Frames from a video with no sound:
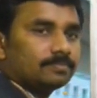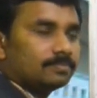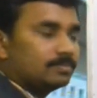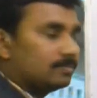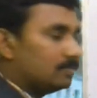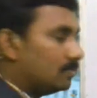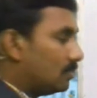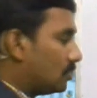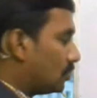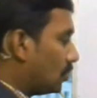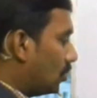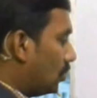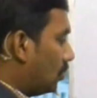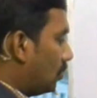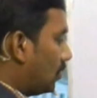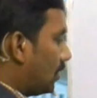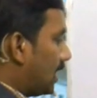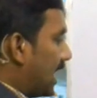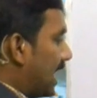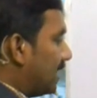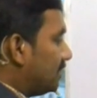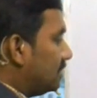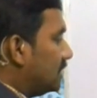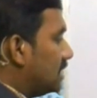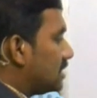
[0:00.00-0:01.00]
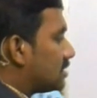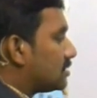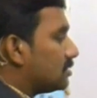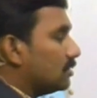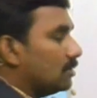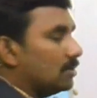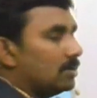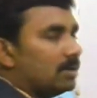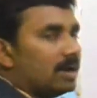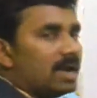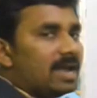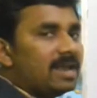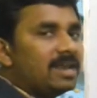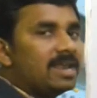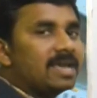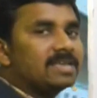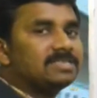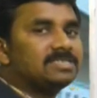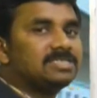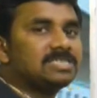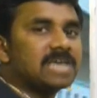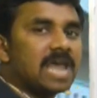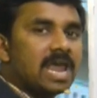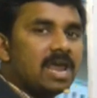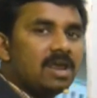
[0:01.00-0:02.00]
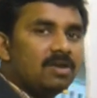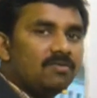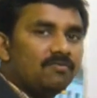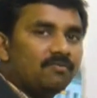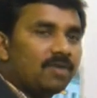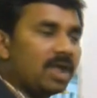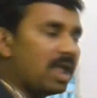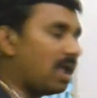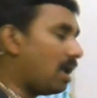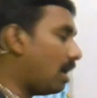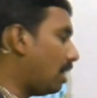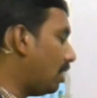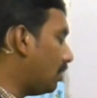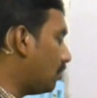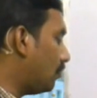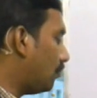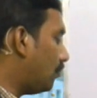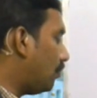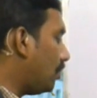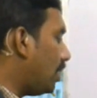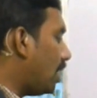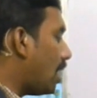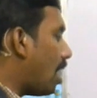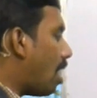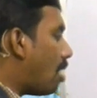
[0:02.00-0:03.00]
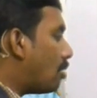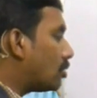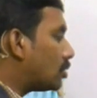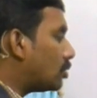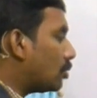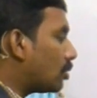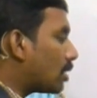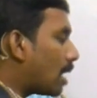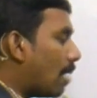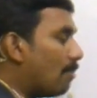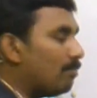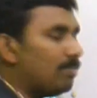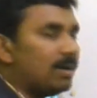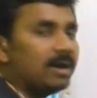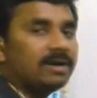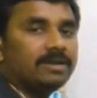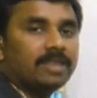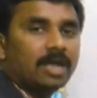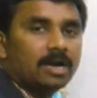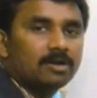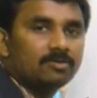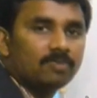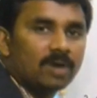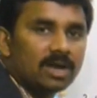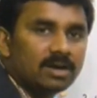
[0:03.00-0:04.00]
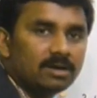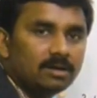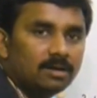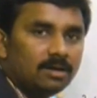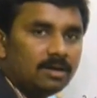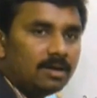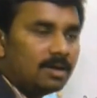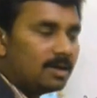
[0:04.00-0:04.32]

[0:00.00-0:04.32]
So, like this, in a chain way, we have to complete that one.